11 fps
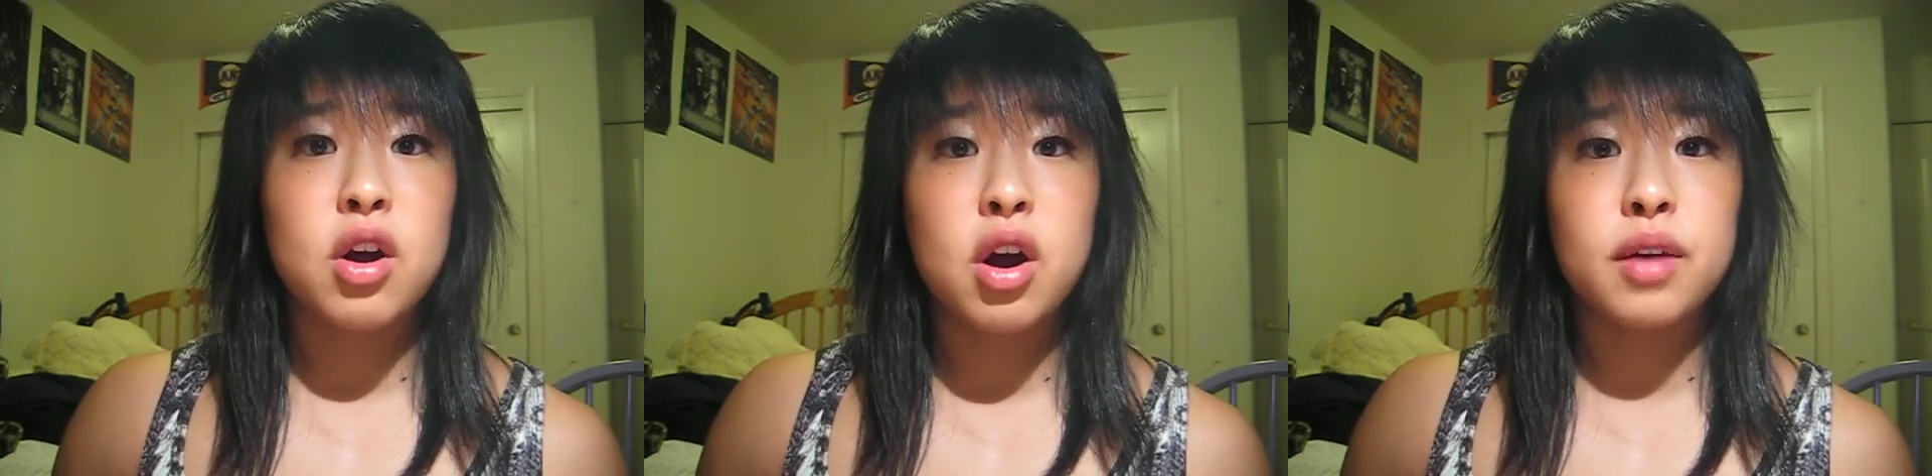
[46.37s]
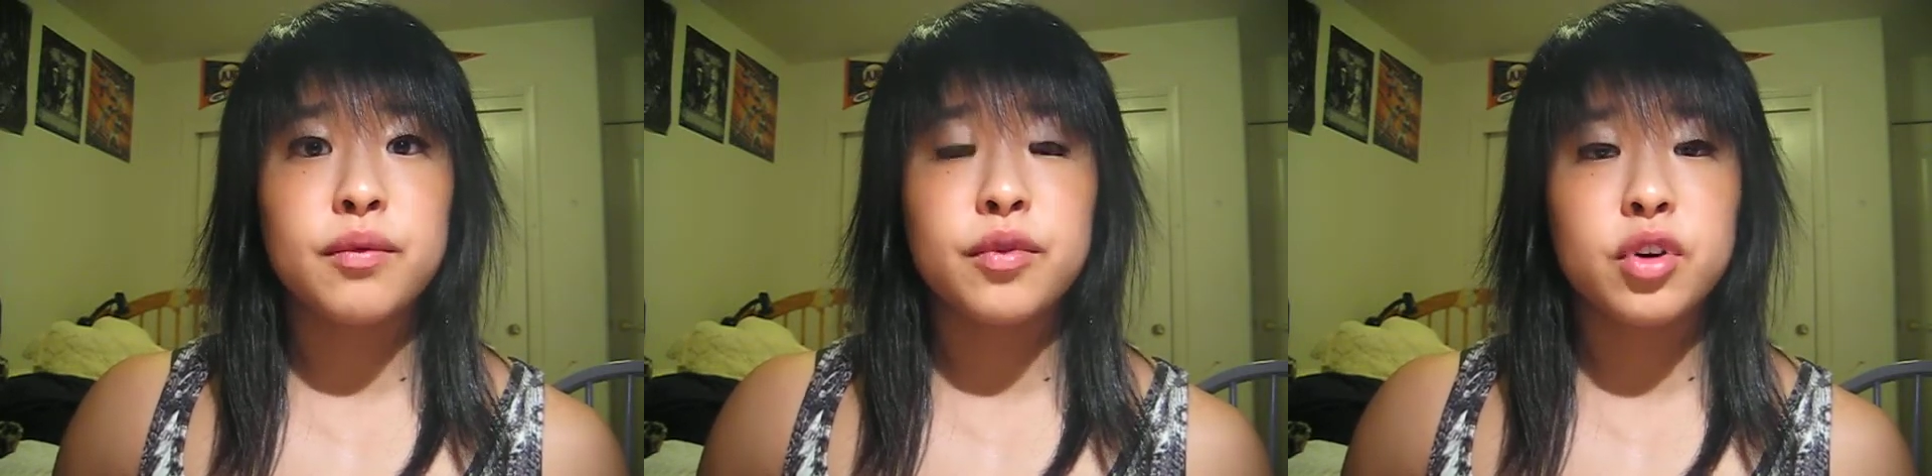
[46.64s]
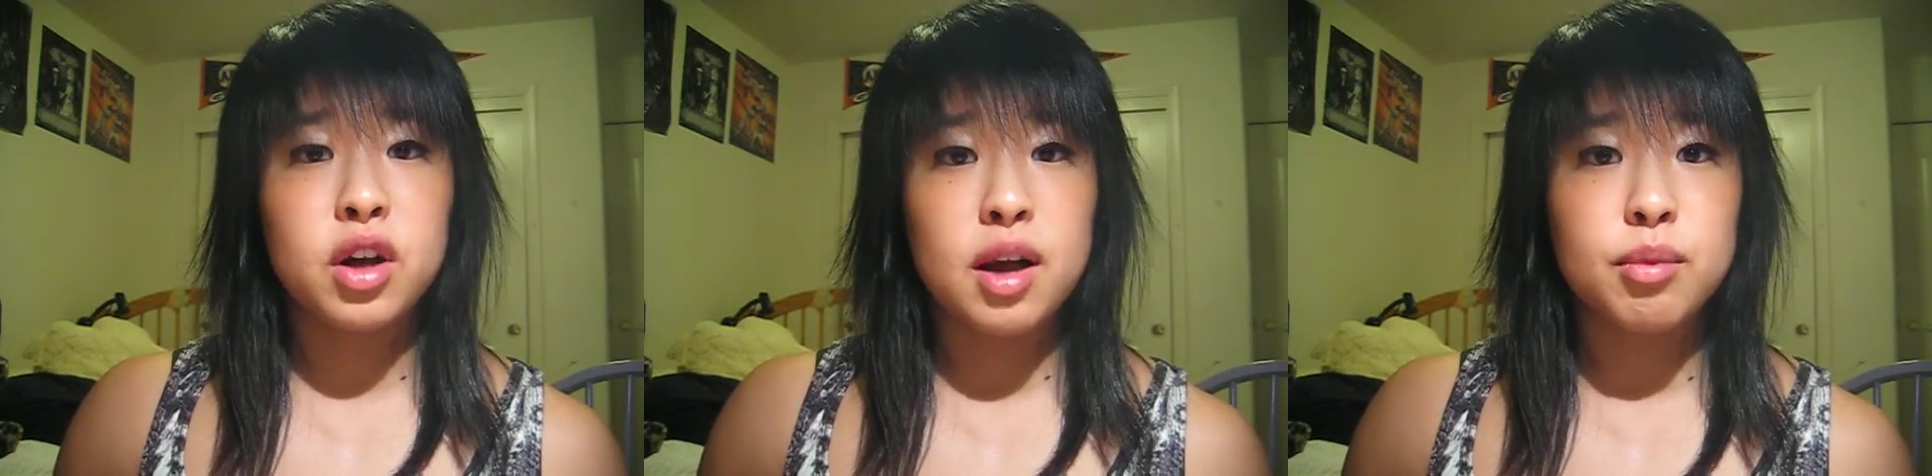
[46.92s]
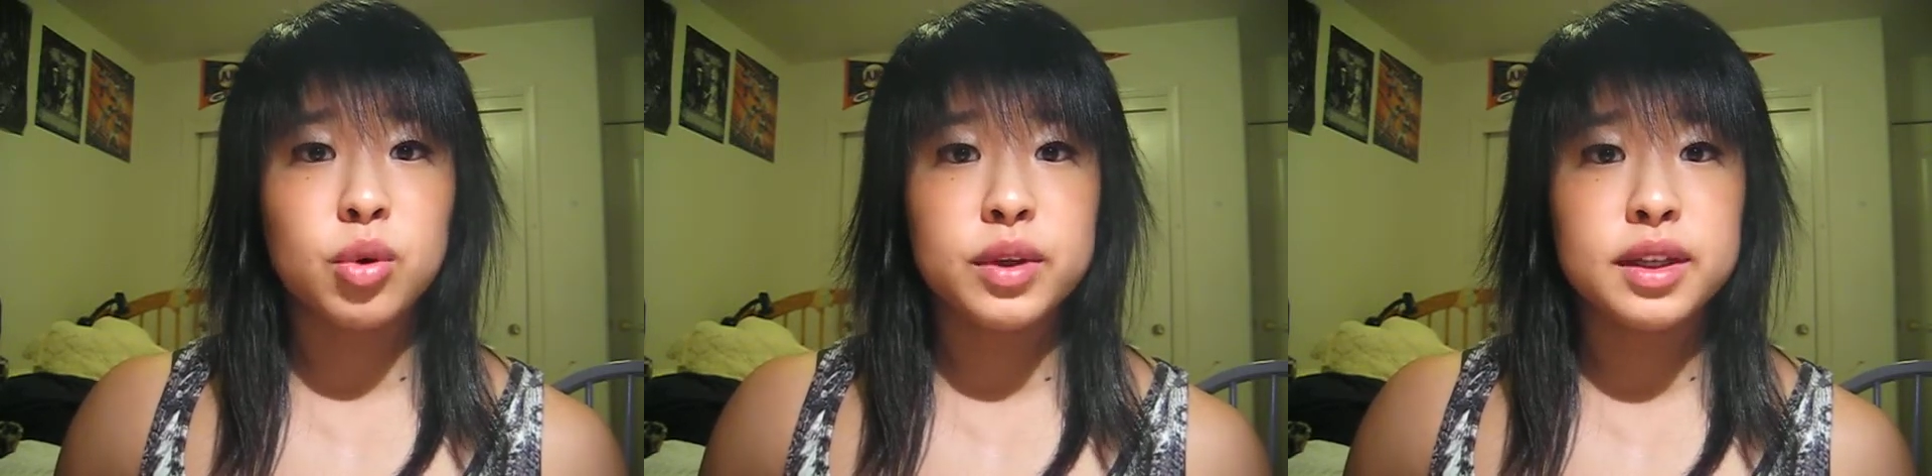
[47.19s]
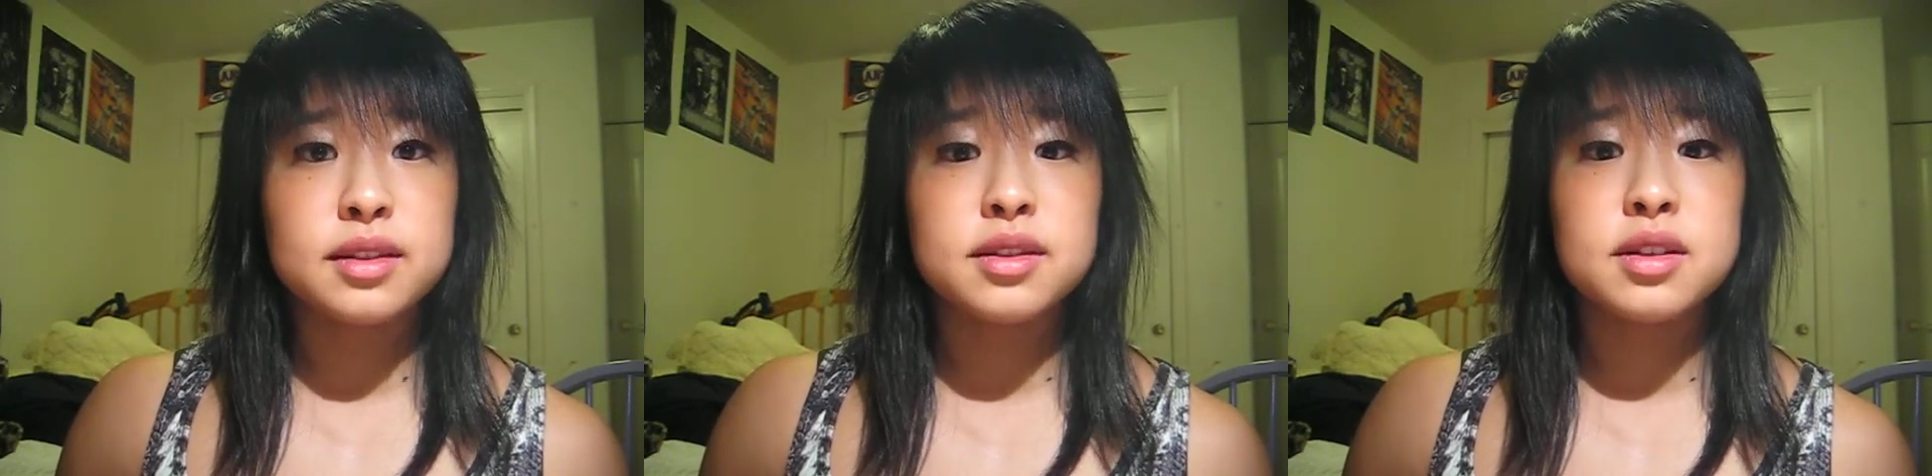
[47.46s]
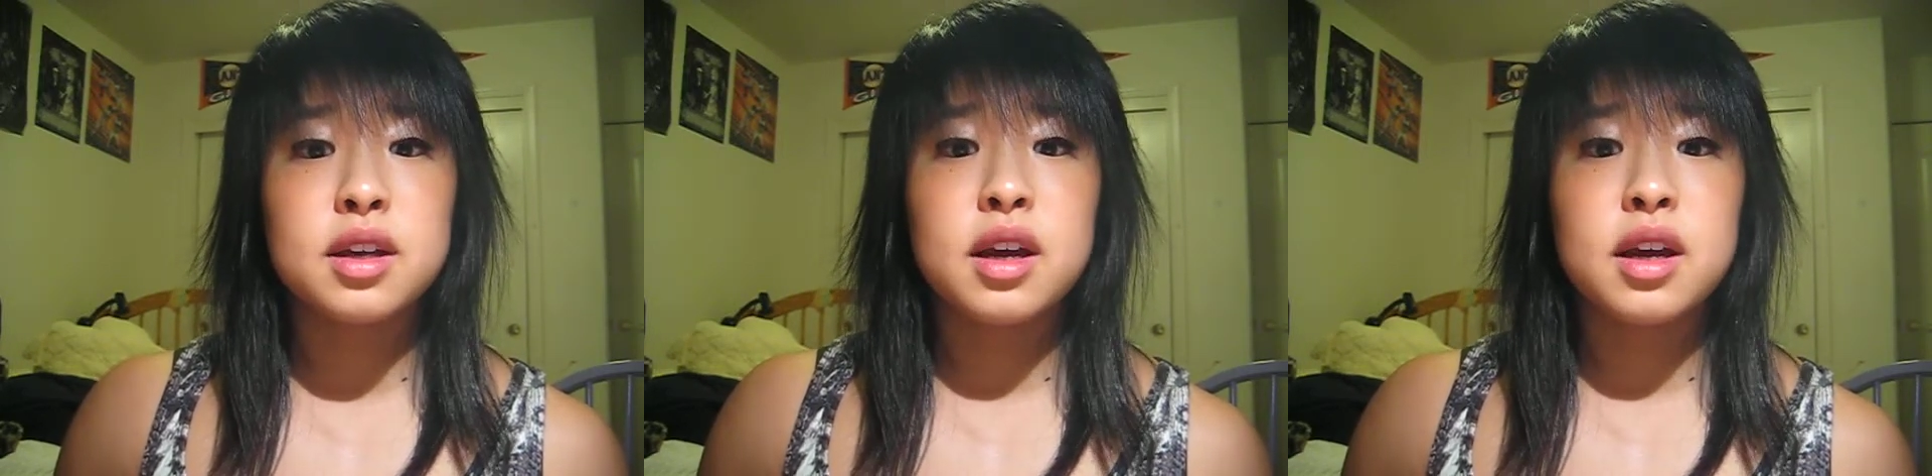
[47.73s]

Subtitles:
arm for a couple weeks,